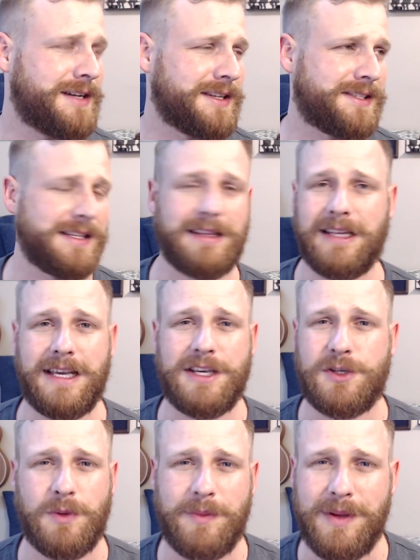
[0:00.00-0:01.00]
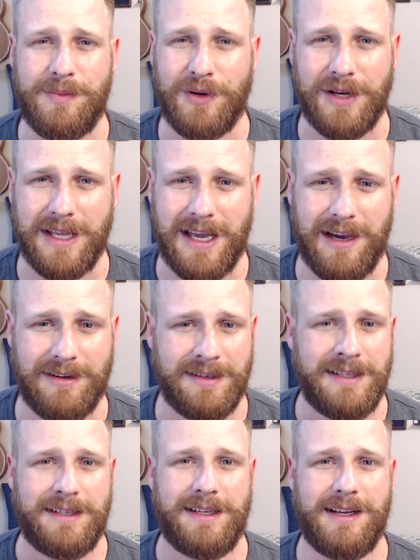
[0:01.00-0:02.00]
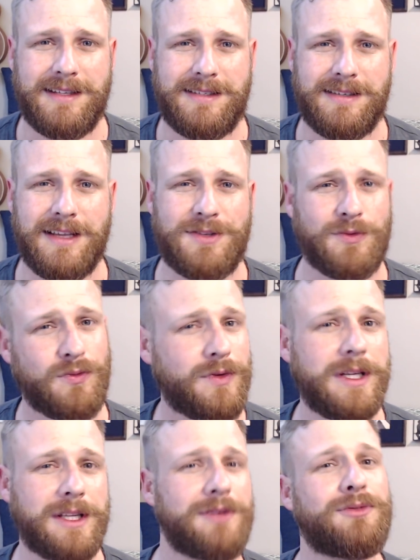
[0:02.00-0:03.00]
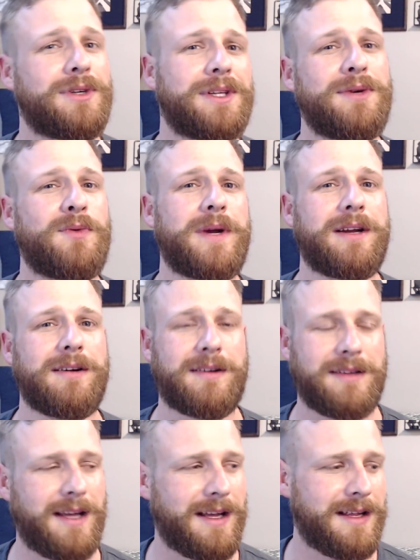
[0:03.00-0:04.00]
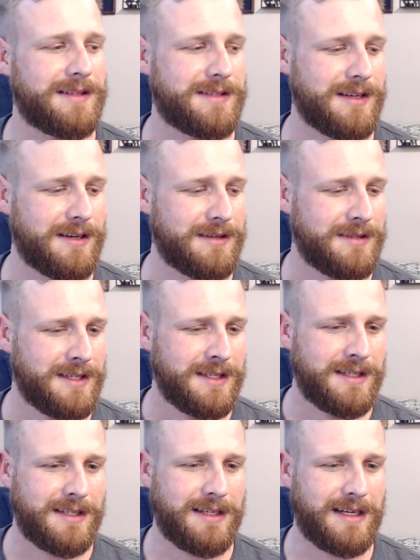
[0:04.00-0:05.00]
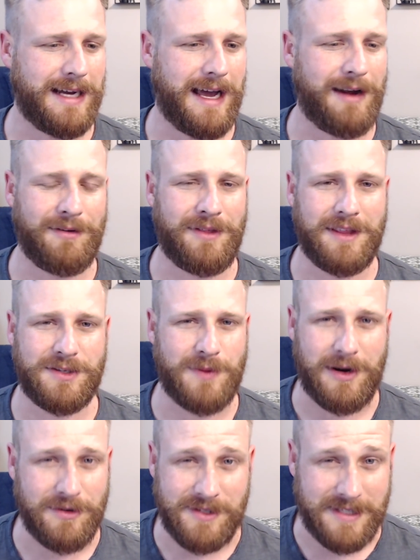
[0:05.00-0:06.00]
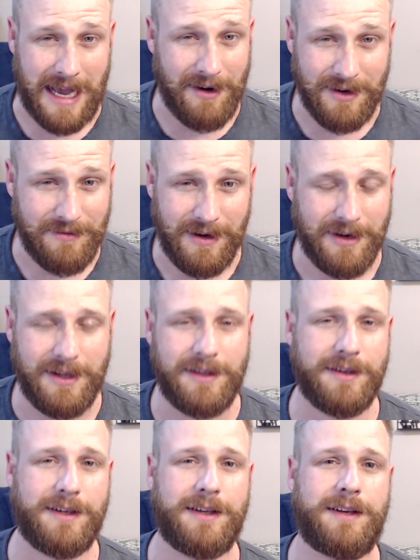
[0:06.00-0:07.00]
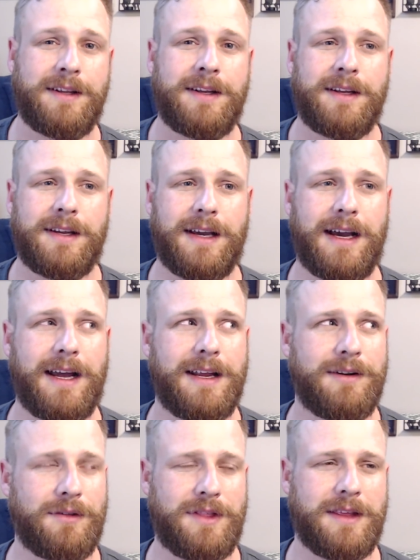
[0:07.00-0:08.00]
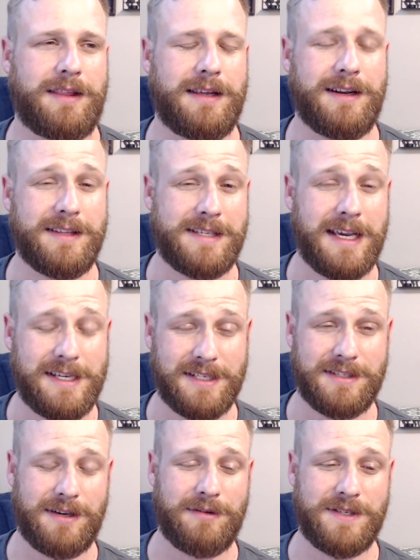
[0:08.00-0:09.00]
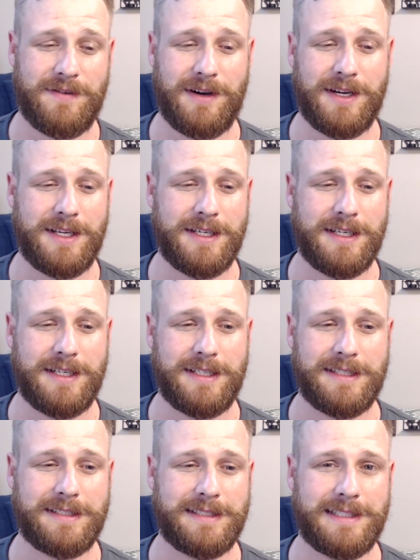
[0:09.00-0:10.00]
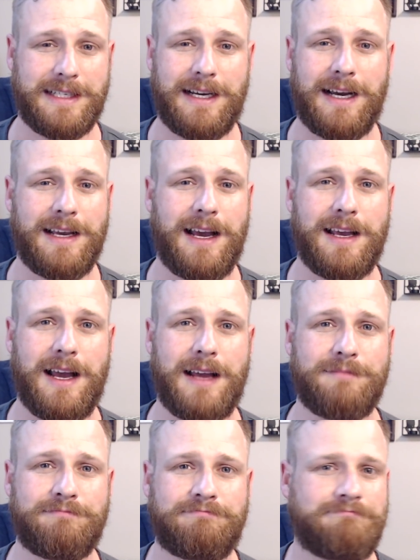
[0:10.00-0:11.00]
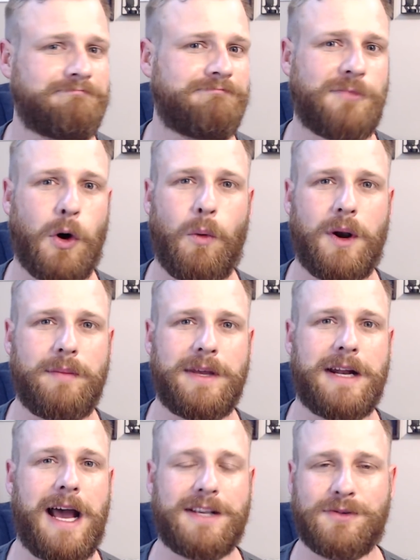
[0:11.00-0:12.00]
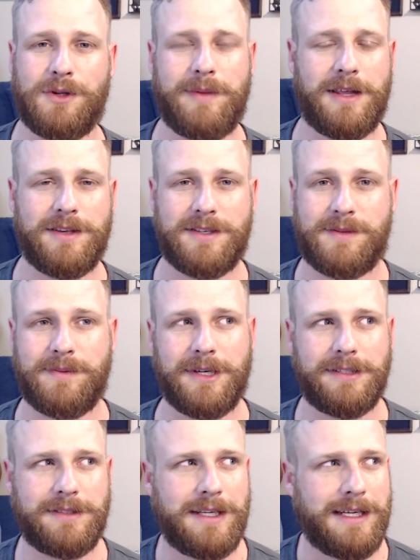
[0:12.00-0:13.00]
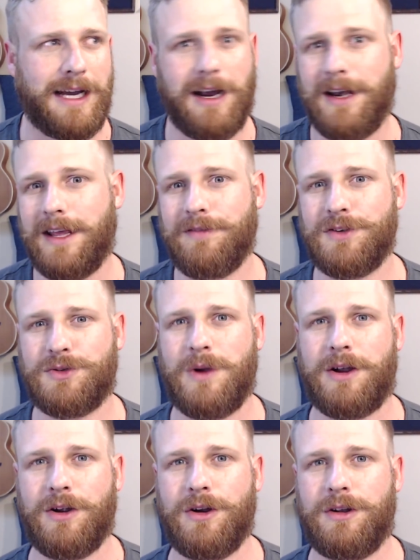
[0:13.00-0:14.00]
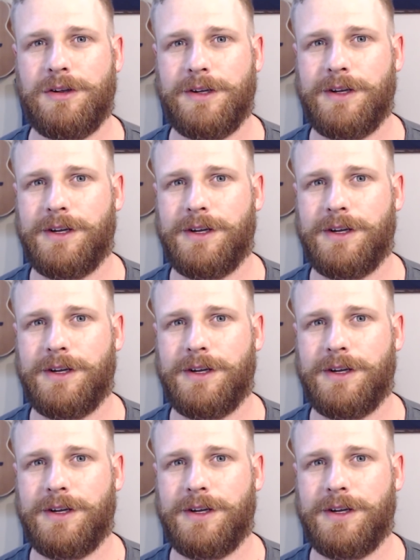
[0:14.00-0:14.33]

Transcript: Dustin Lynch would be putting out, it's really, really weird. And so I don't think this record sounded very good. I don't think the enunciation's always very good. I don't want to be an asshole about this, but I'm going to give this record